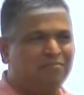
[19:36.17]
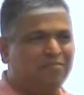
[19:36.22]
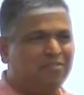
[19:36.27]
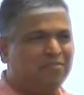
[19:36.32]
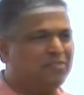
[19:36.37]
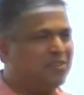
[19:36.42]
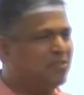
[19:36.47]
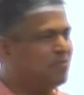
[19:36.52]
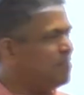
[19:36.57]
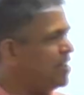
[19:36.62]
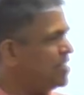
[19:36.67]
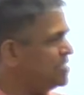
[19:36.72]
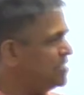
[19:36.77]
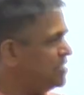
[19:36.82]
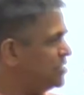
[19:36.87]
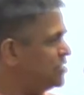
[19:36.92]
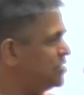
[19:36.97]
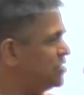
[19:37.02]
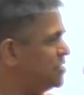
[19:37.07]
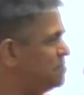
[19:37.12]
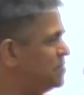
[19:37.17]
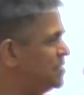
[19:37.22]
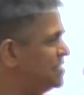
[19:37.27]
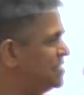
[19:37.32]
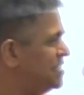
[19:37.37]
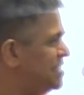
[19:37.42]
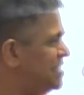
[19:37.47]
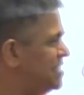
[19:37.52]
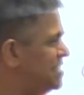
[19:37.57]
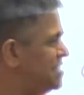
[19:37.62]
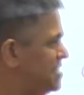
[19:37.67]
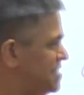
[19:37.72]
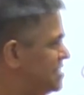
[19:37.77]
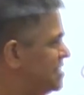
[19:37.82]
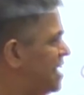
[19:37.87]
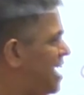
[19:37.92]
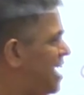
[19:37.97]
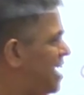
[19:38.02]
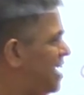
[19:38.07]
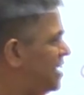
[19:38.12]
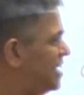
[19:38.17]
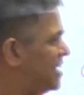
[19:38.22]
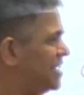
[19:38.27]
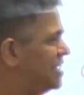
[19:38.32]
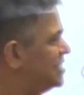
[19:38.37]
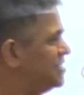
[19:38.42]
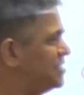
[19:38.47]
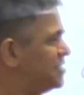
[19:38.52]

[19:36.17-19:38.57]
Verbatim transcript: 5560 BCE? Nah. It